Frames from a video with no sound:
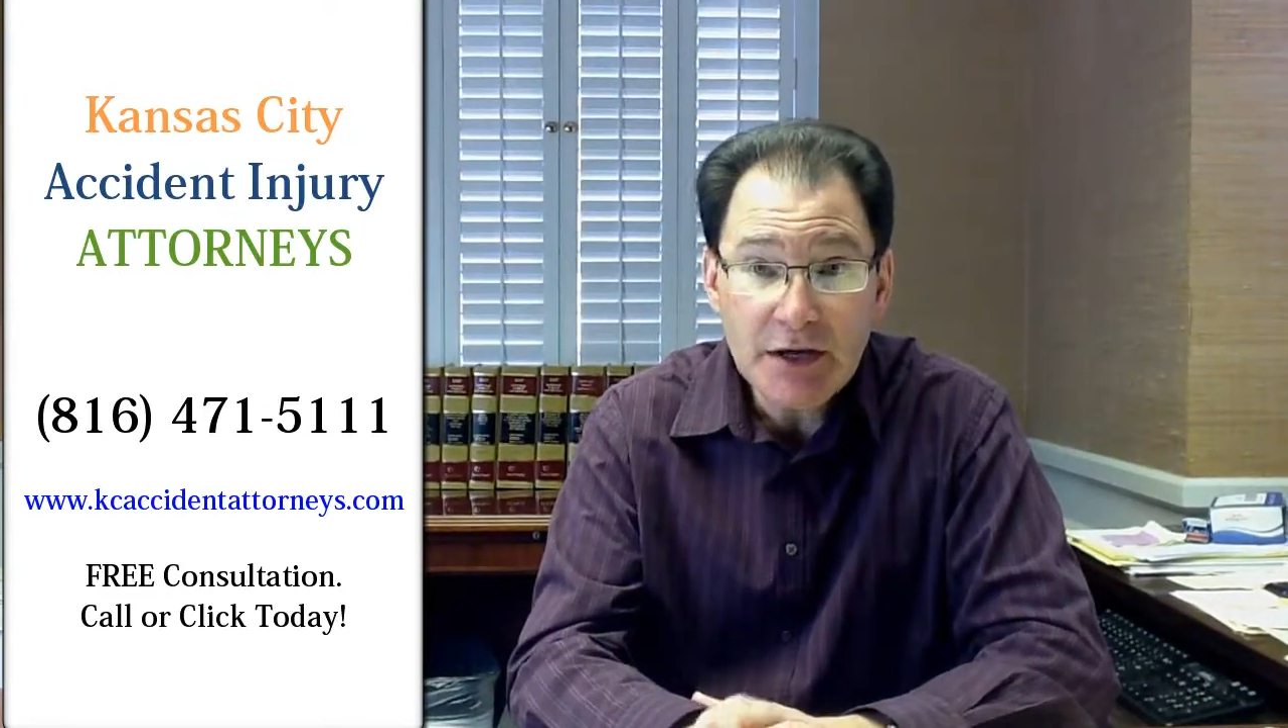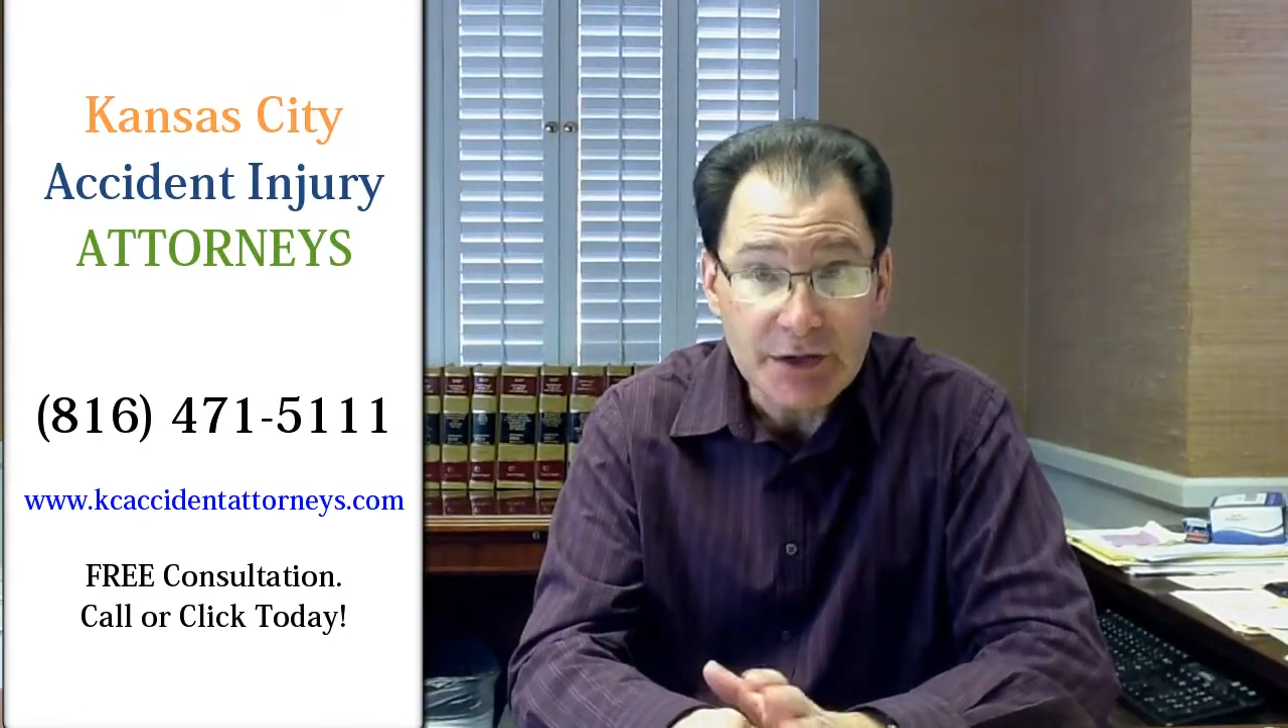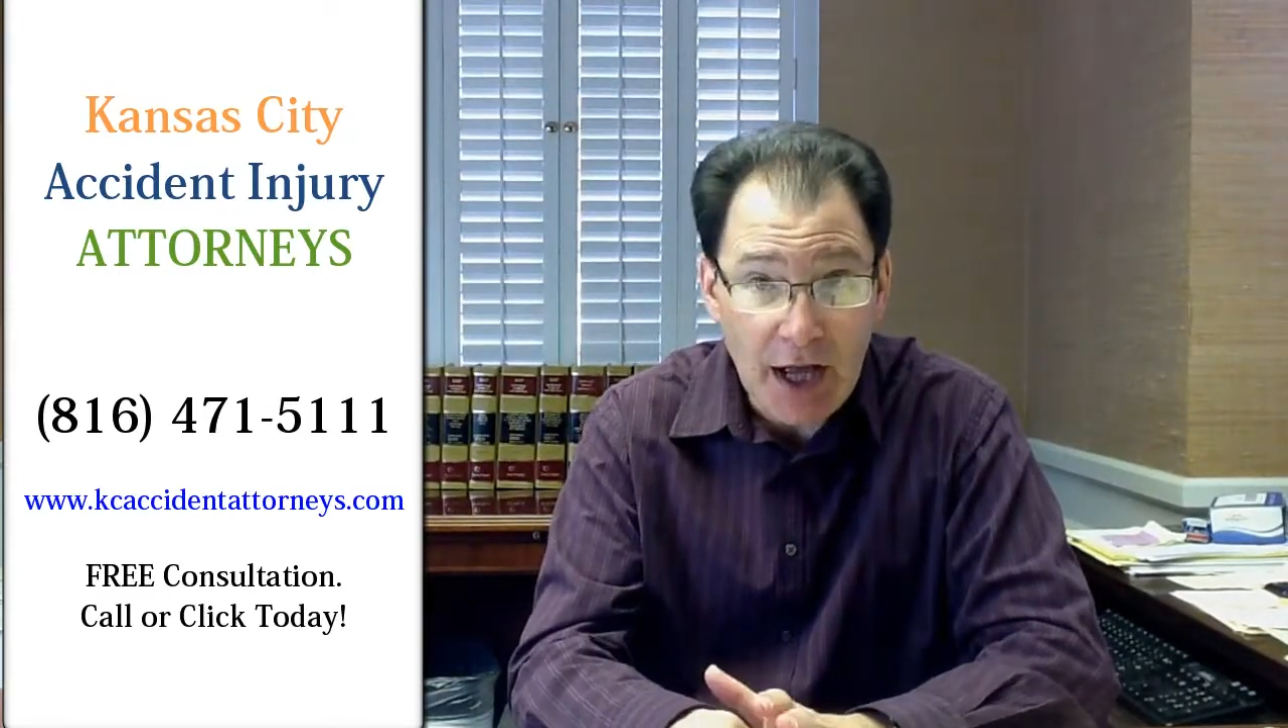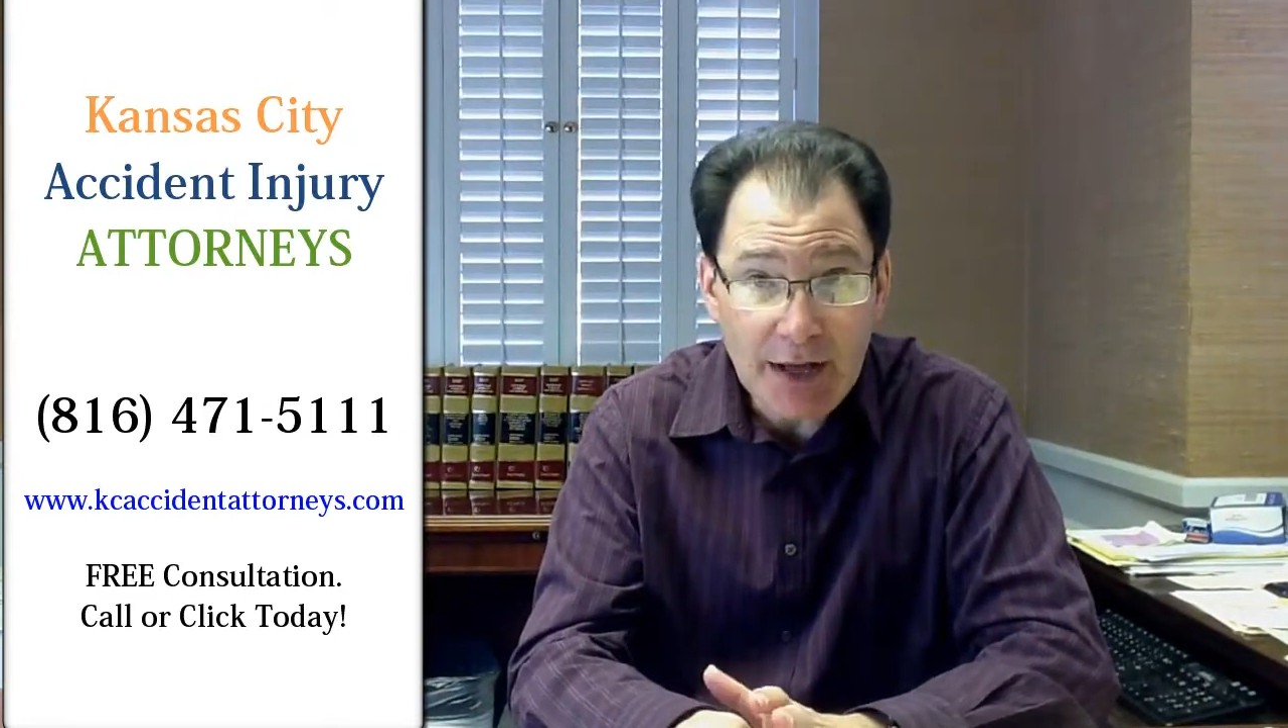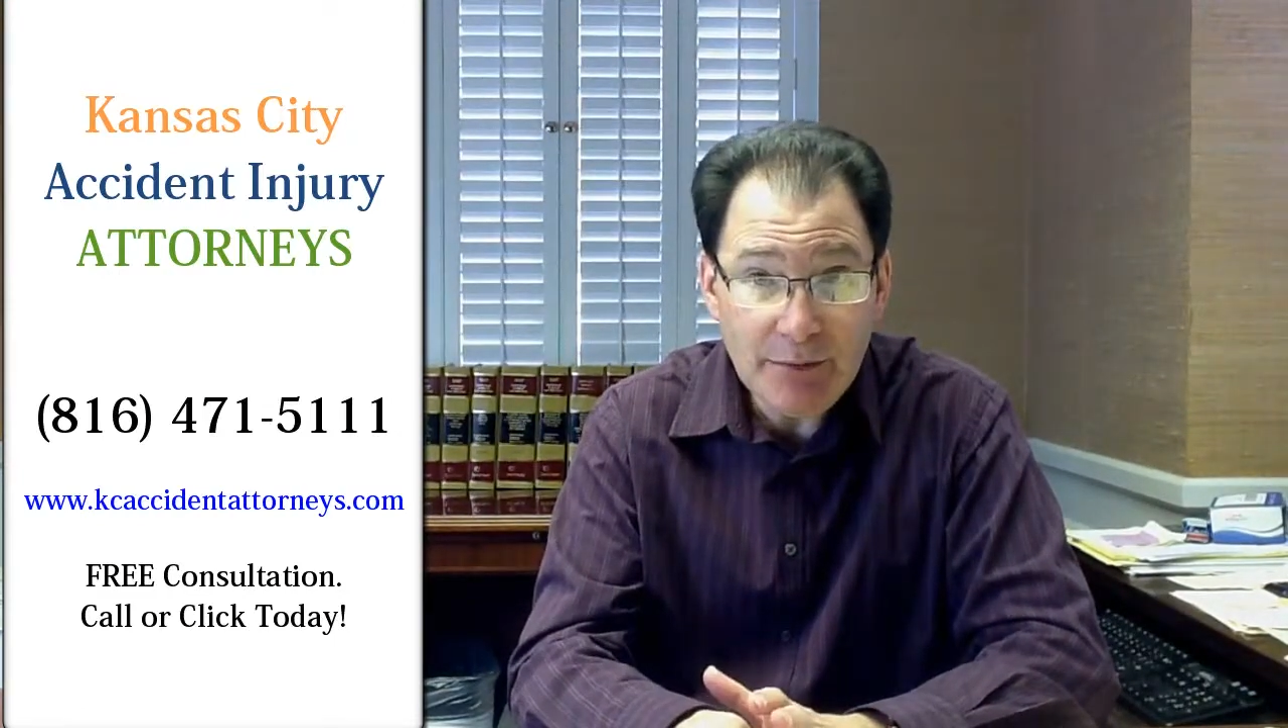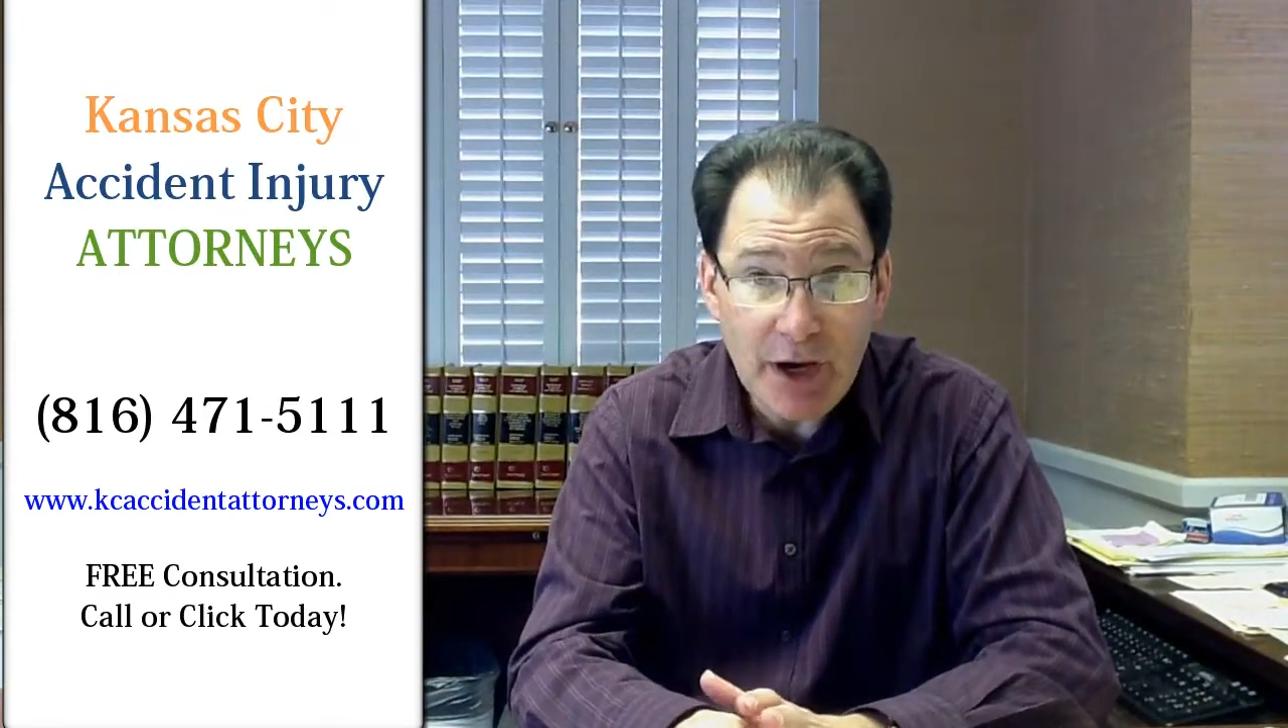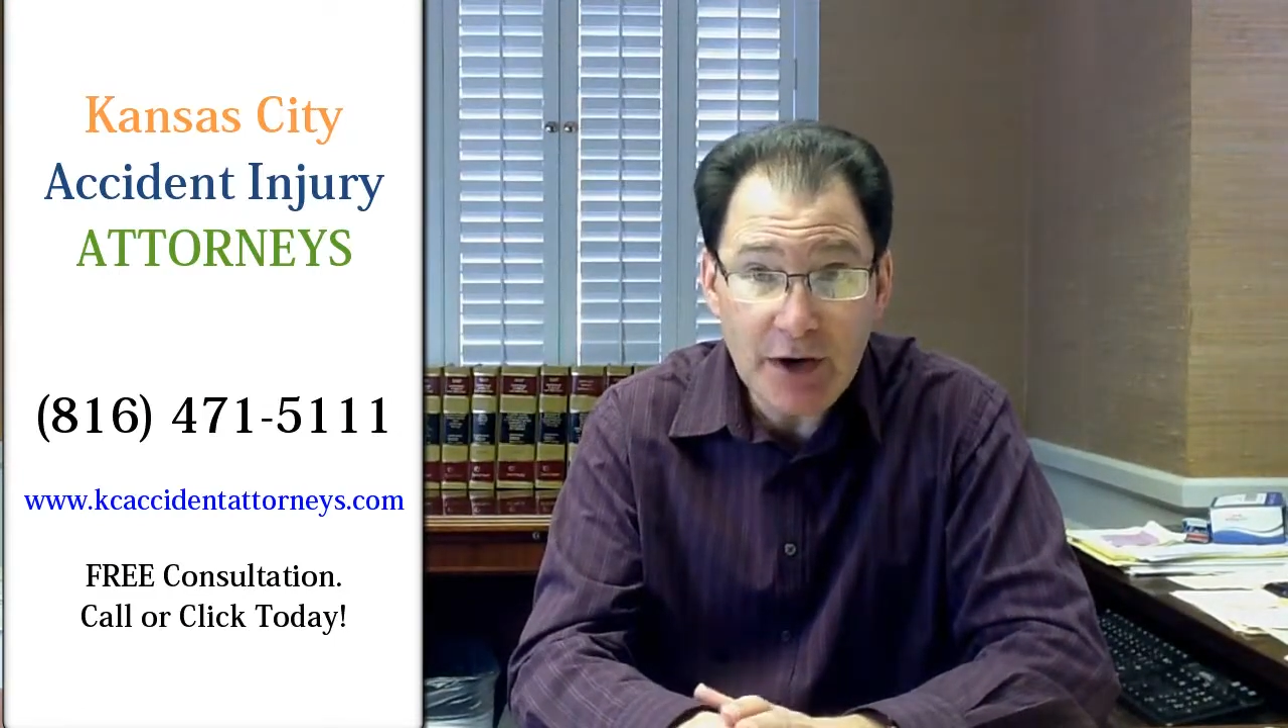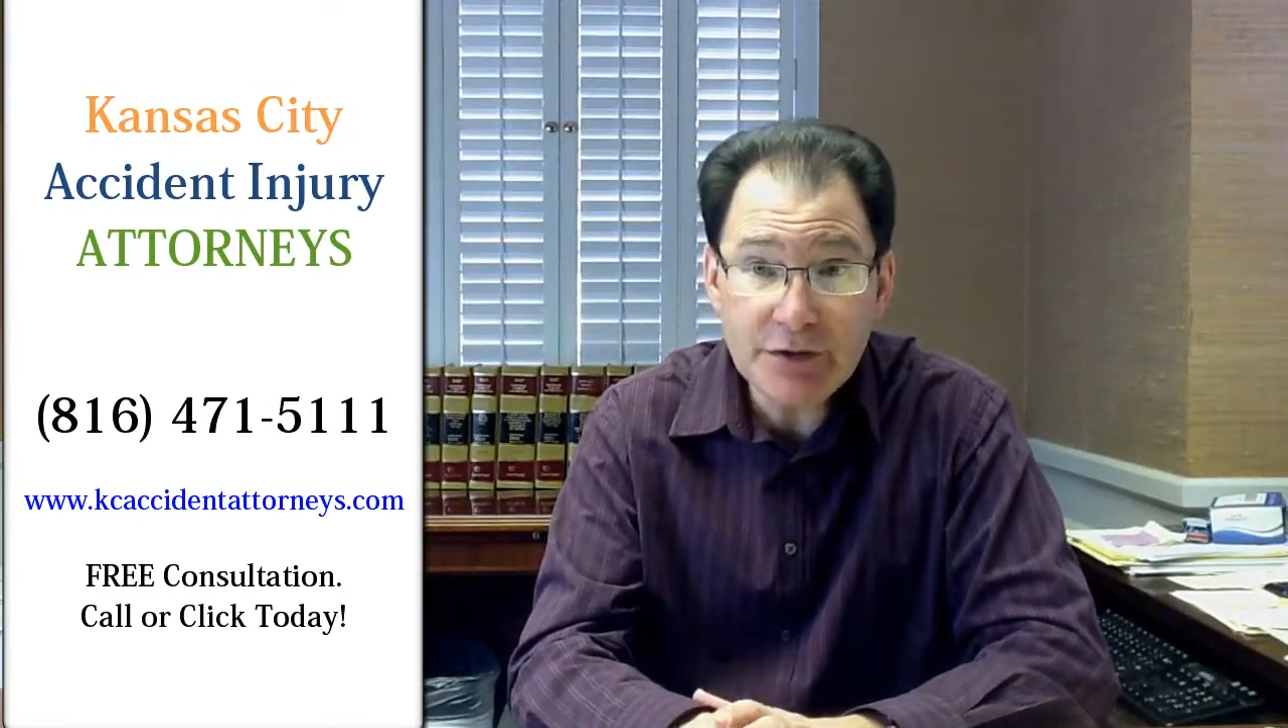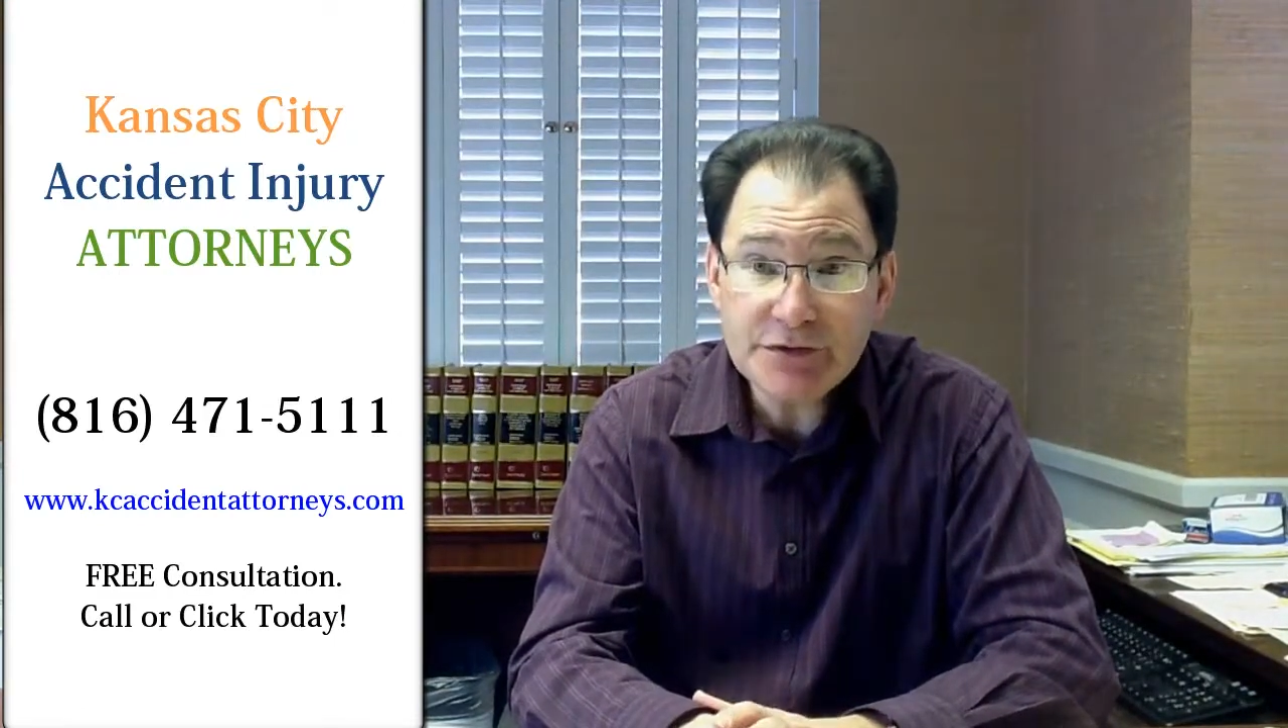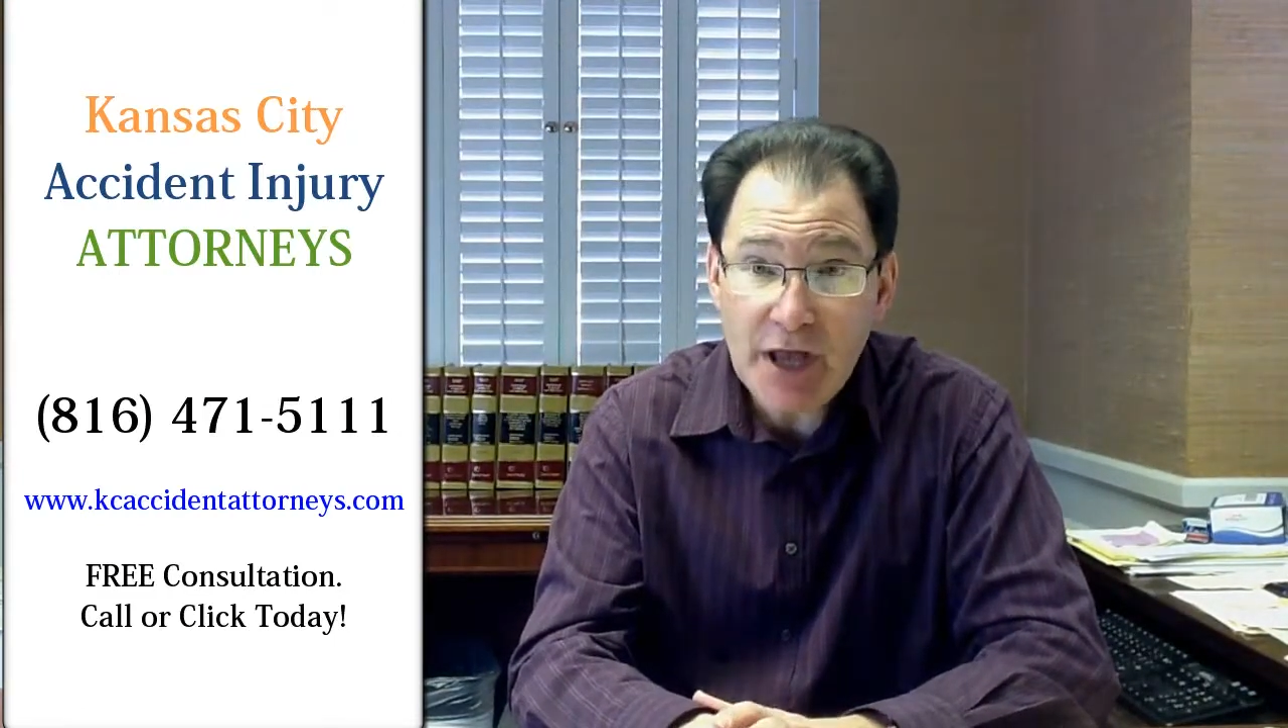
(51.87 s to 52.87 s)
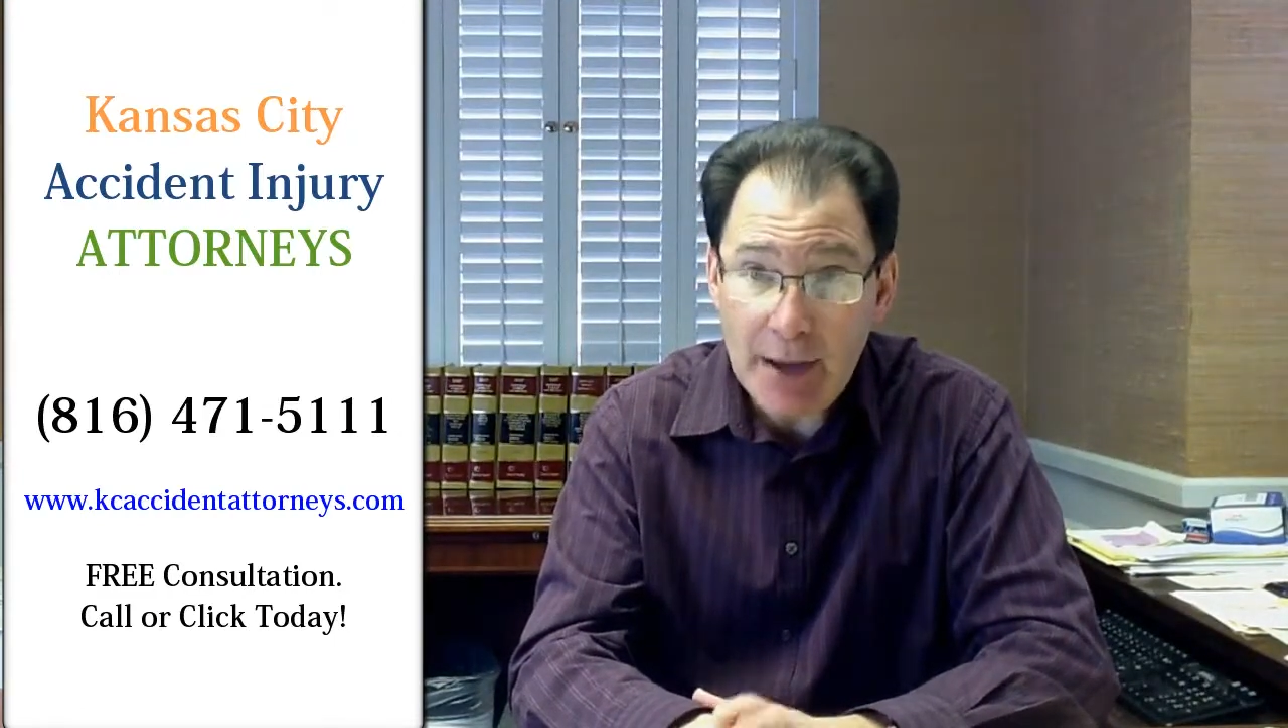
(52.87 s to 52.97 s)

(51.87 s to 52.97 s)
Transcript: nightmares,